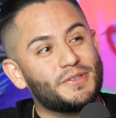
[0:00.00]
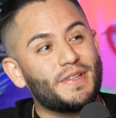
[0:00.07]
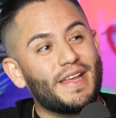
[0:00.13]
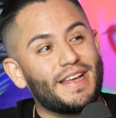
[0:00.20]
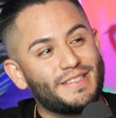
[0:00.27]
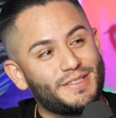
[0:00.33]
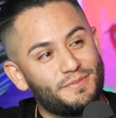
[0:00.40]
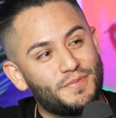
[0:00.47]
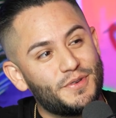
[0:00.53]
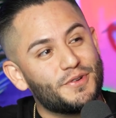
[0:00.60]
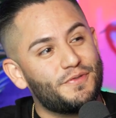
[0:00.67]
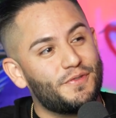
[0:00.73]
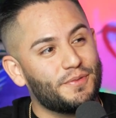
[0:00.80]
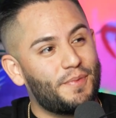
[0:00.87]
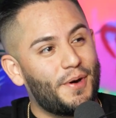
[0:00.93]
So that's the
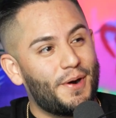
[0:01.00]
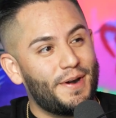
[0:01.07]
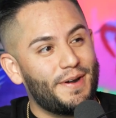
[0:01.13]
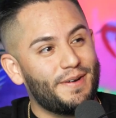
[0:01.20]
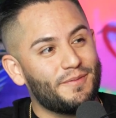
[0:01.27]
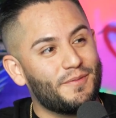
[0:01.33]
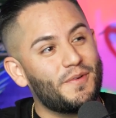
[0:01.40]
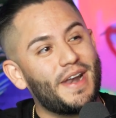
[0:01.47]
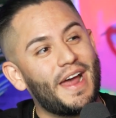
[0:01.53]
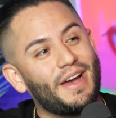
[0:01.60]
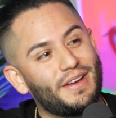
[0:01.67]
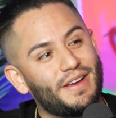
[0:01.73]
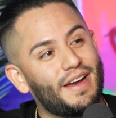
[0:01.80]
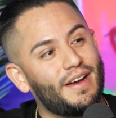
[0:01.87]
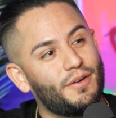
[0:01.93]
beautiful part. When
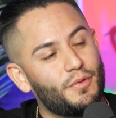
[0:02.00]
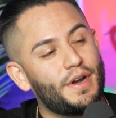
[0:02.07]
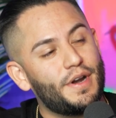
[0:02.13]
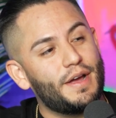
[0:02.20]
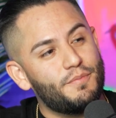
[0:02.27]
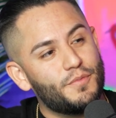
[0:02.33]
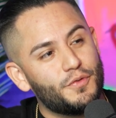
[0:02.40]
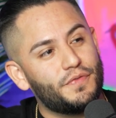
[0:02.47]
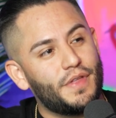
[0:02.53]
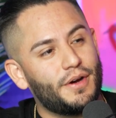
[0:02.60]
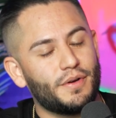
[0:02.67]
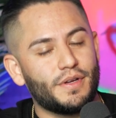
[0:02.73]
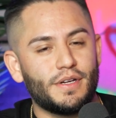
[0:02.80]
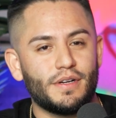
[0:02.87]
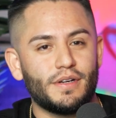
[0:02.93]
I moved
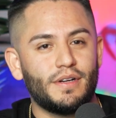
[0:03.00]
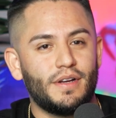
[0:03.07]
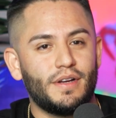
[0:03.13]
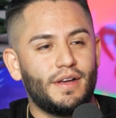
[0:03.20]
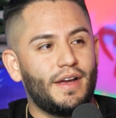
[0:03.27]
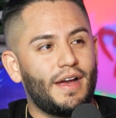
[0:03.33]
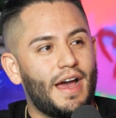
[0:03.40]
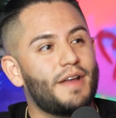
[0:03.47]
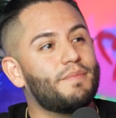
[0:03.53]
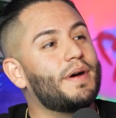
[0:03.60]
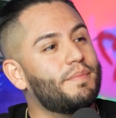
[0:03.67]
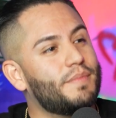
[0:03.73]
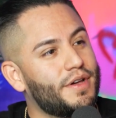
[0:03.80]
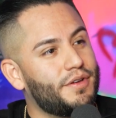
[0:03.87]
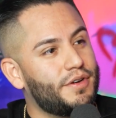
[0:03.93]
out here, I had my
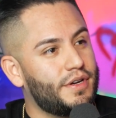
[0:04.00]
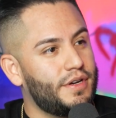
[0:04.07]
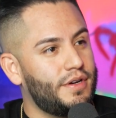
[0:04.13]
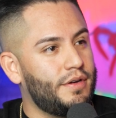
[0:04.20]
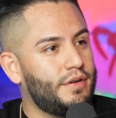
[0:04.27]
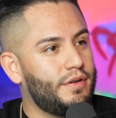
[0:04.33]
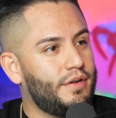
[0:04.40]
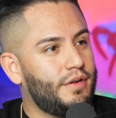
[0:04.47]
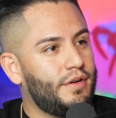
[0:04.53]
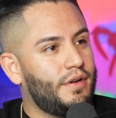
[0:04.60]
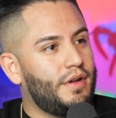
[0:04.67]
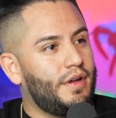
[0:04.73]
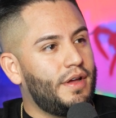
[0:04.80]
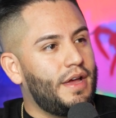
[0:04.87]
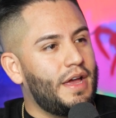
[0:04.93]
mother here.
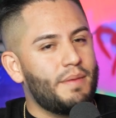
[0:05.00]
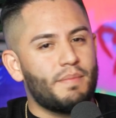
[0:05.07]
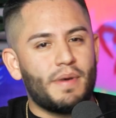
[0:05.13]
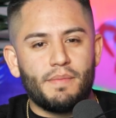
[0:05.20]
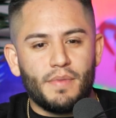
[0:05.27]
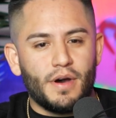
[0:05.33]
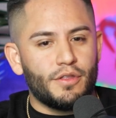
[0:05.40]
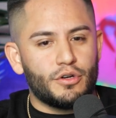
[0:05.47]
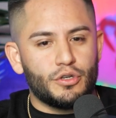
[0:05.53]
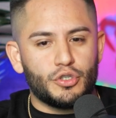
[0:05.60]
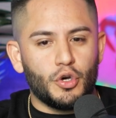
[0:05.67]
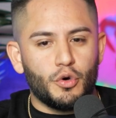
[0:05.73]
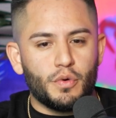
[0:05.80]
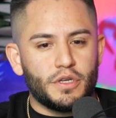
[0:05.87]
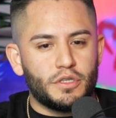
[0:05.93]
And my mother has
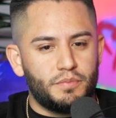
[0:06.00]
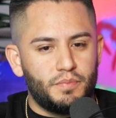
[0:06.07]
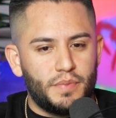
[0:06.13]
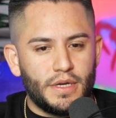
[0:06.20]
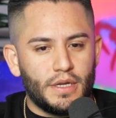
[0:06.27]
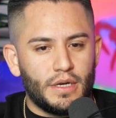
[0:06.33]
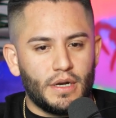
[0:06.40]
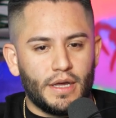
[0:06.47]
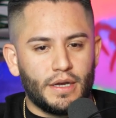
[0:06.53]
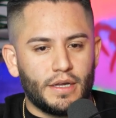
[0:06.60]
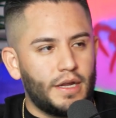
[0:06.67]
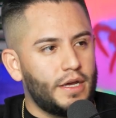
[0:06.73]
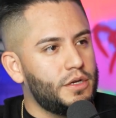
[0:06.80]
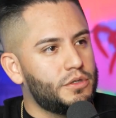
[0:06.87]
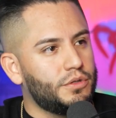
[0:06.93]
always been like an
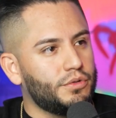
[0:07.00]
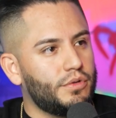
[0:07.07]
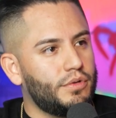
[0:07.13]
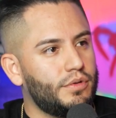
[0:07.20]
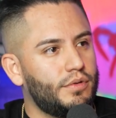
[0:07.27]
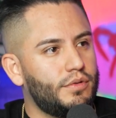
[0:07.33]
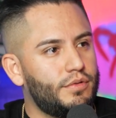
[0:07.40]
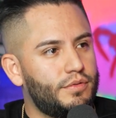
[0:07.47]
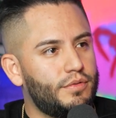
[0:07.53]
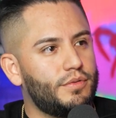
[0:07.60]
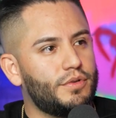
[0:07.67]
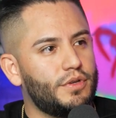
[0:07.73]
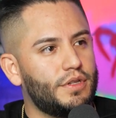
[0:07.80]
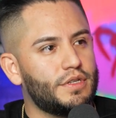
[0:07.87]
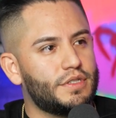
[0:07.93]
angel.
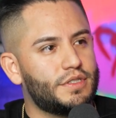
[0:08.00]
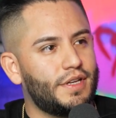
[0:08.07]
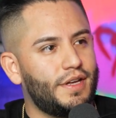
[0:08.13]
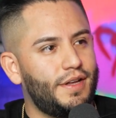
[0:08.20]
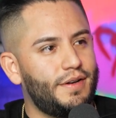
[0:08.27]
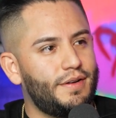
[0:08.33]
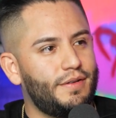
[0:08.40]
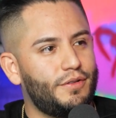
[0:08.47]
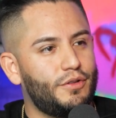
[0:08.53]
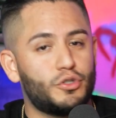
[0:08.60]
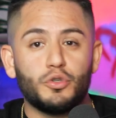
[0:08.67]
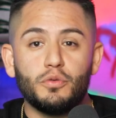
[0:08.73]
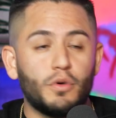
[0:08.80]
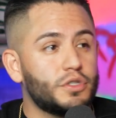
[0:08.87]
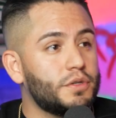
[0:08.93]
You understand? The
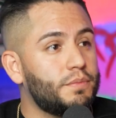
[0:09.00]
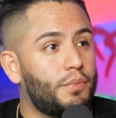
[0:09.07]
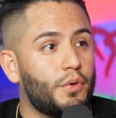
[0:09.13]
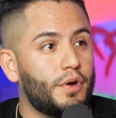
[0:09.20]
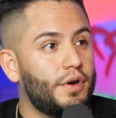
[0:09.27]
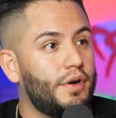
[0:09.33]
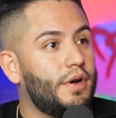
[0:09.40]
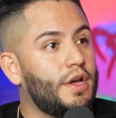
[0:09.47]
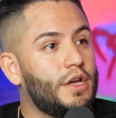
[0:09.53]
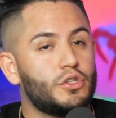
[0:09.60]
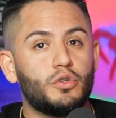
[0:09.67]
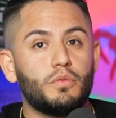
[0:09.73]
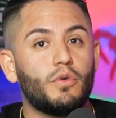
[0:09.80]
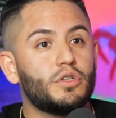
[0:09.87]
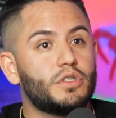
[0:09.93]
two most
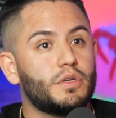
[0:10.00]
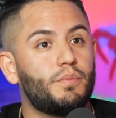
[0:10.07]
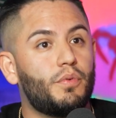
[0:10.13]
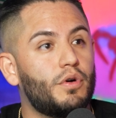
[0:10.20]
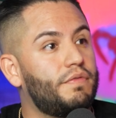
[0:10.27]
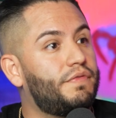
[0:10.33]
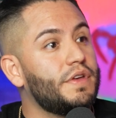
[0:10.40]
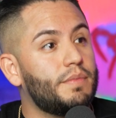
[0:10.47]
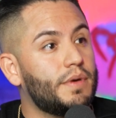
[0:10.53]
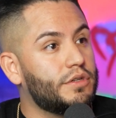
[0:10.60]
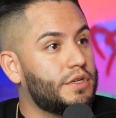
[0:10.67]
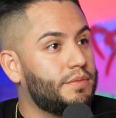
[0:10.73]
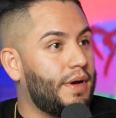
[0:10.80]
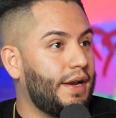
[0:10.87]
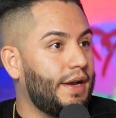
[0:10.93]
important females
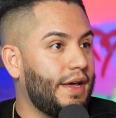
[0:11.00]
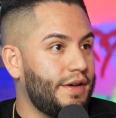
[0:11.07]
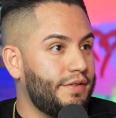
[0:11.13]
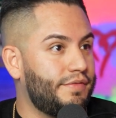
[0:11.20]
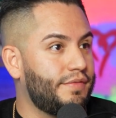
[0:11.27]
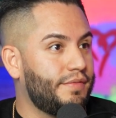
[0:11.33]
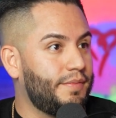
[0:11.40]
in my life.